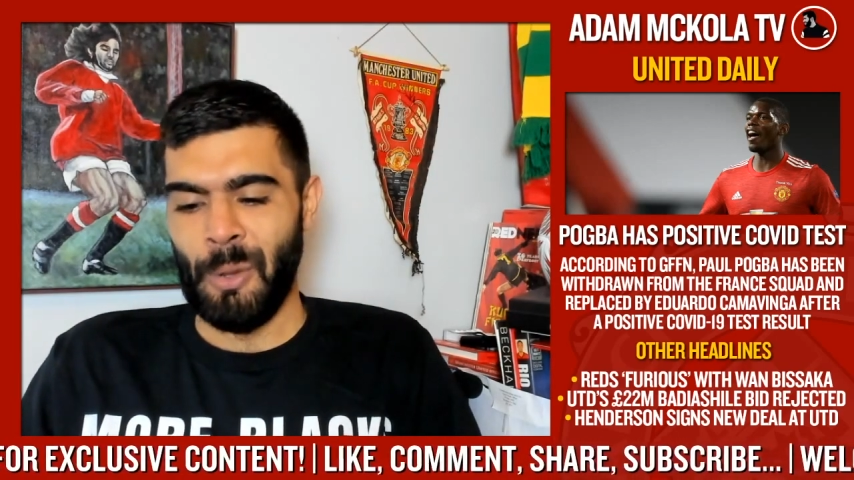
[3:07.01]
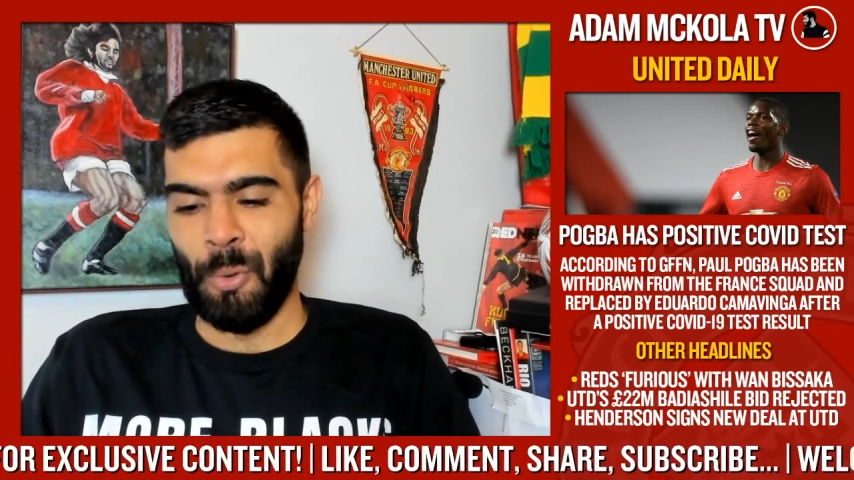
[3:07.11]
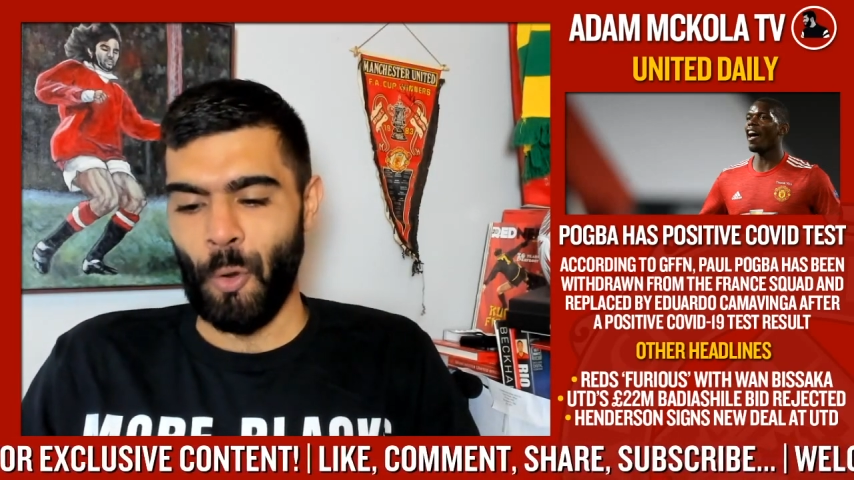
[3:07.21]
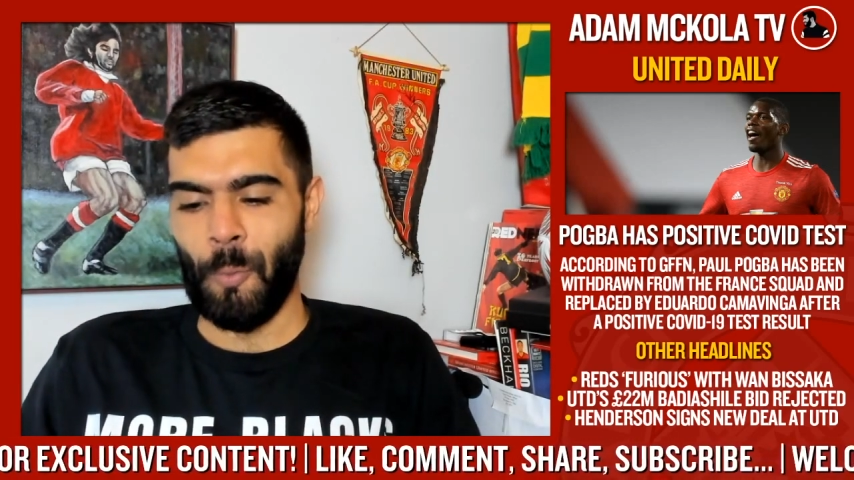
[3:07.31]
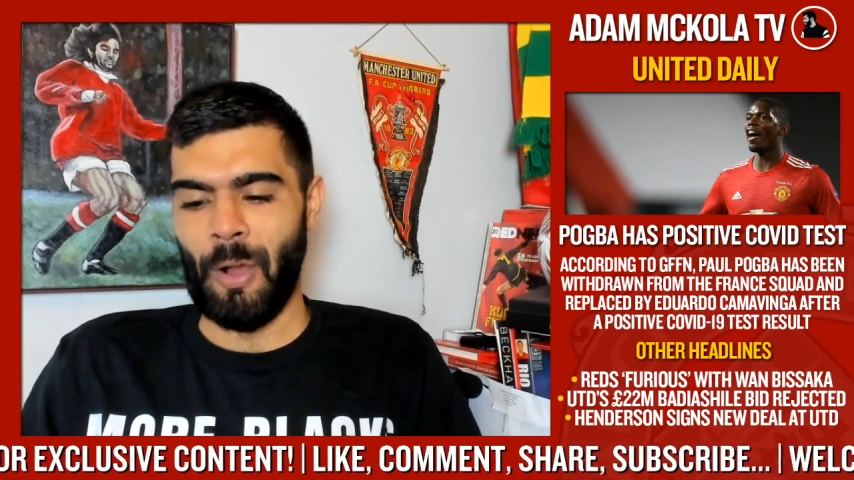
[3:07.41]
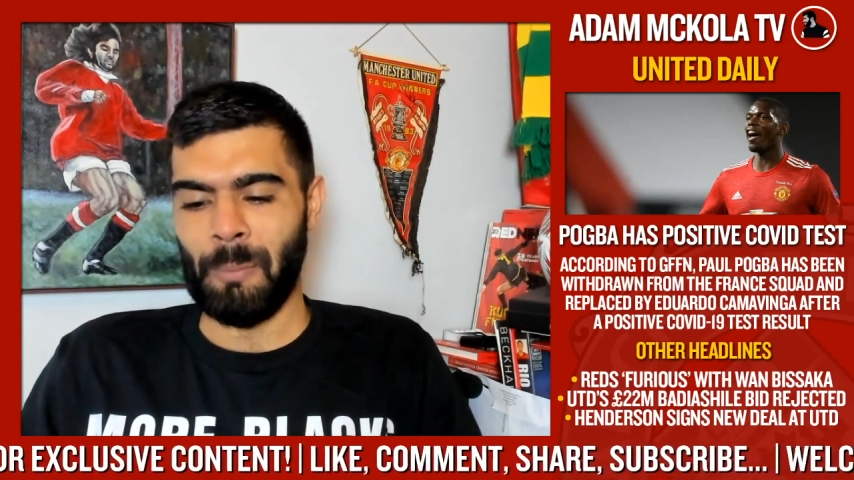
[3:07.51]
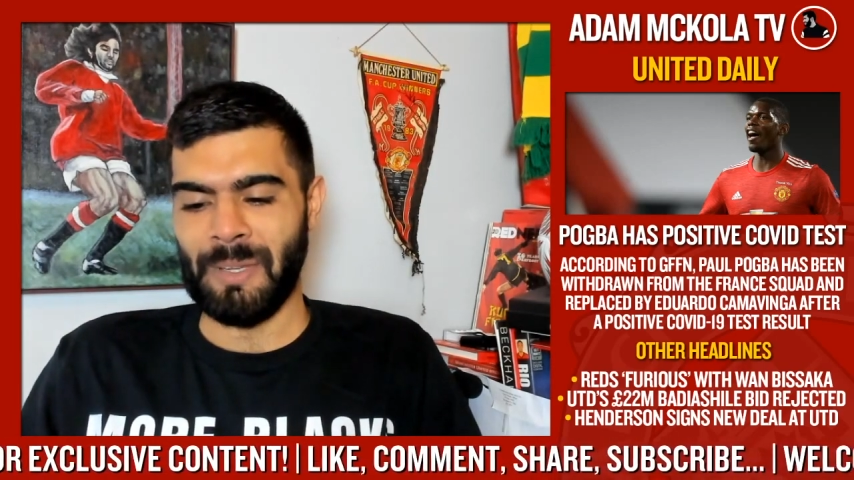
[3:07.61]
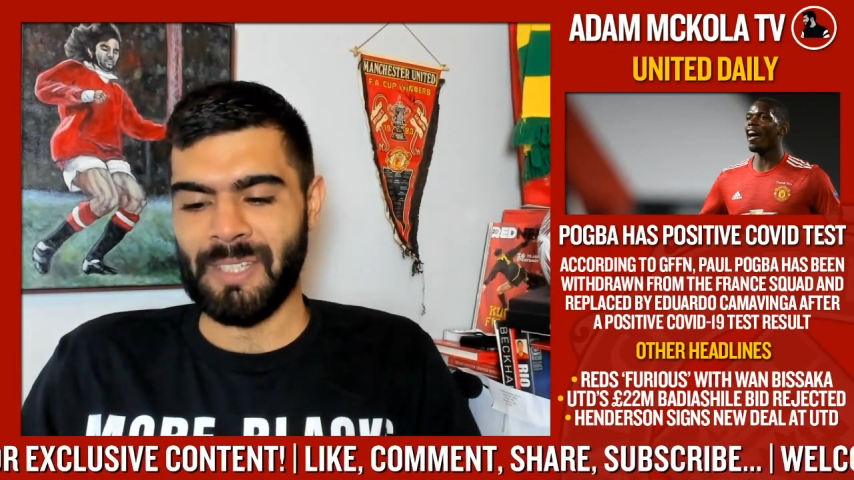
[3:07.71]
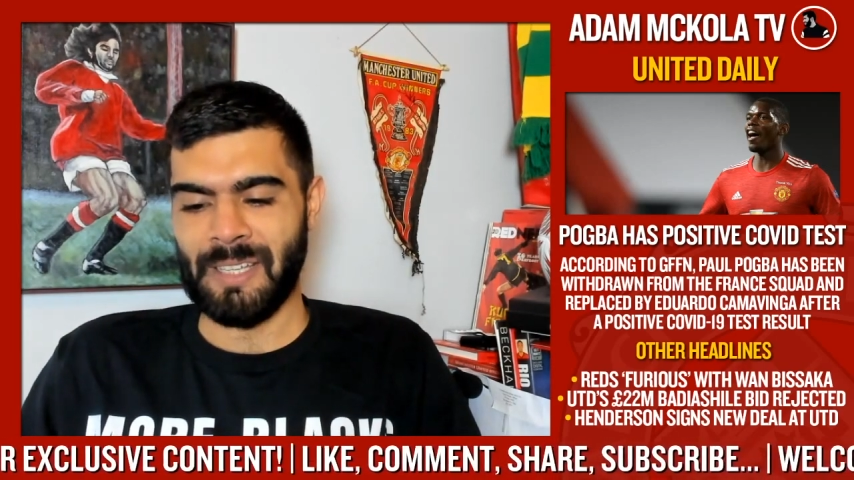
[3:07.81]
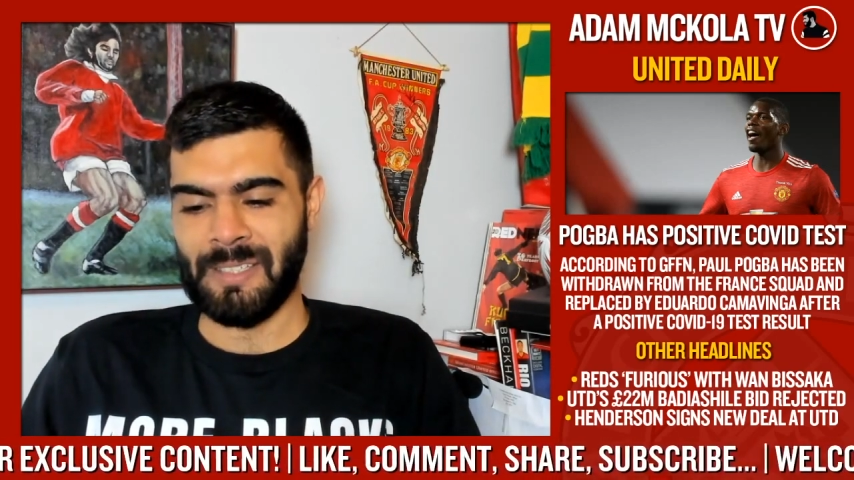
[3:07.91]
Paul
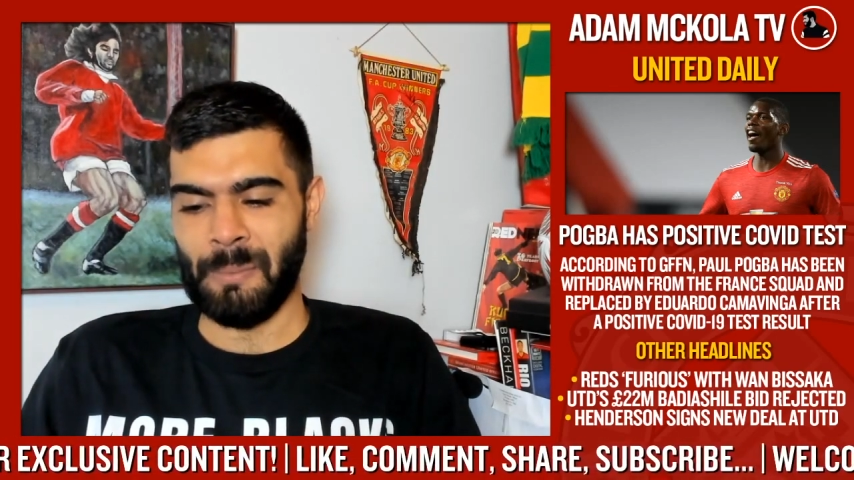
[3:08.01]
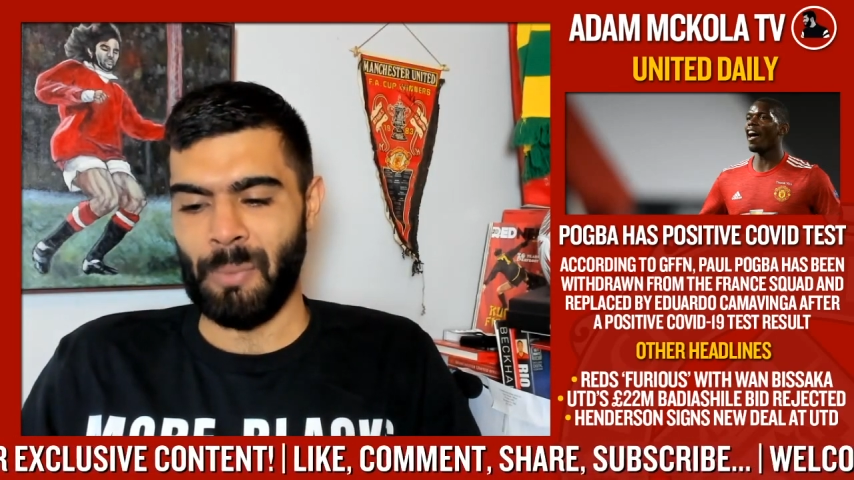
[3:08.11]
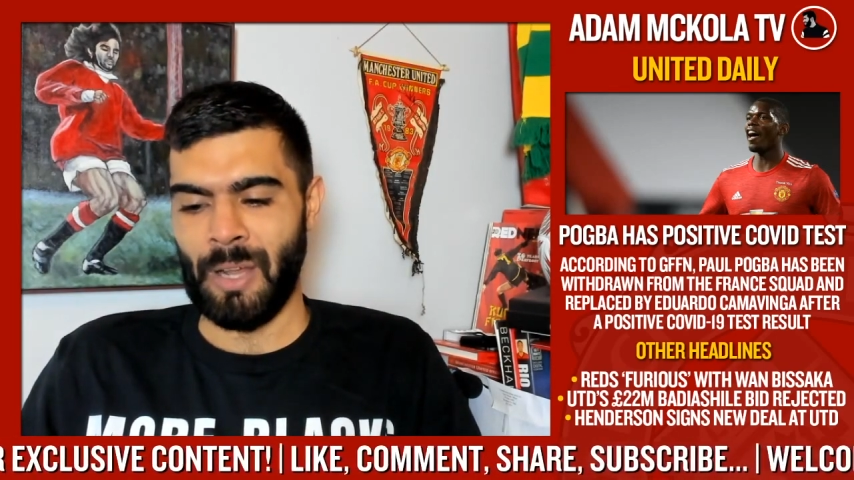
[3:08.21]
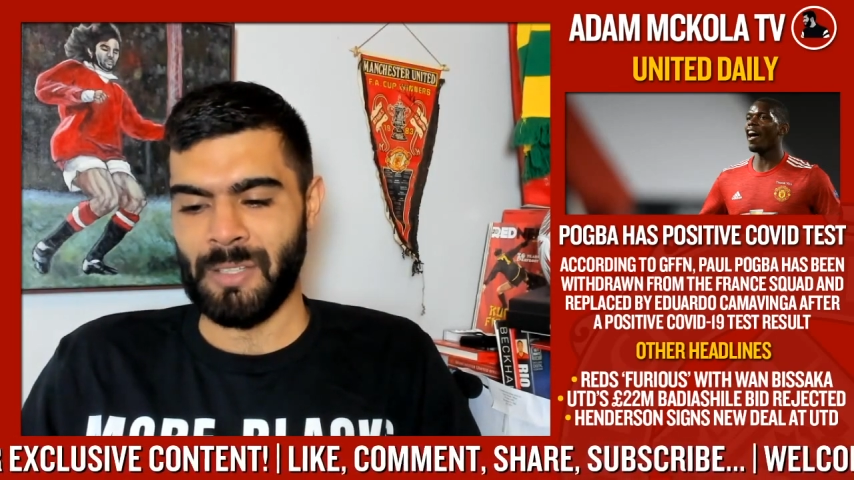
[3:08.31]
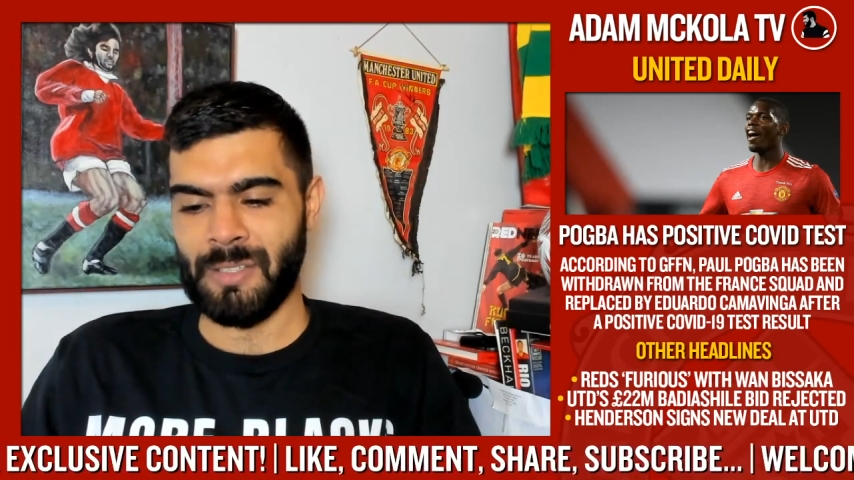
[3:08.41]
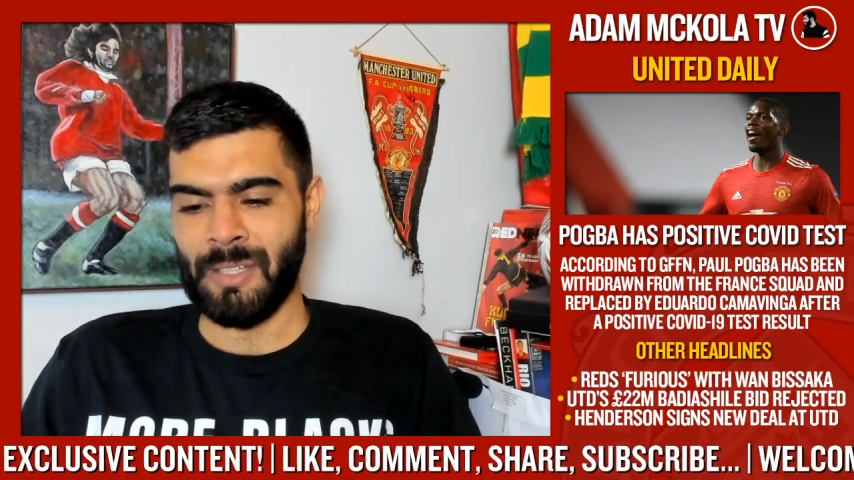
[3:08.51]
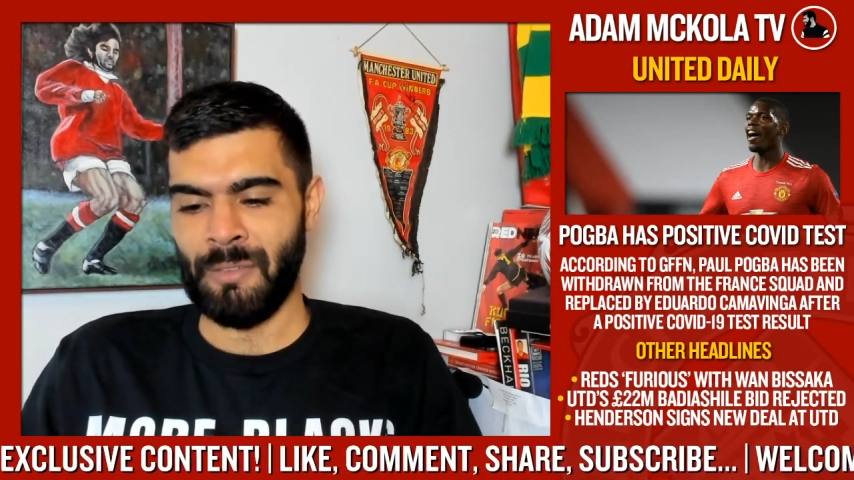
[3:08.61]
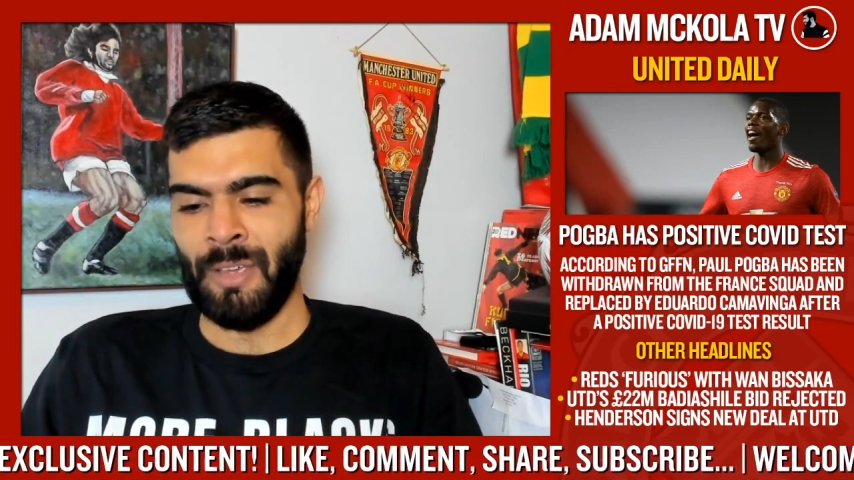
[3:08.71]
Pogba tested positive.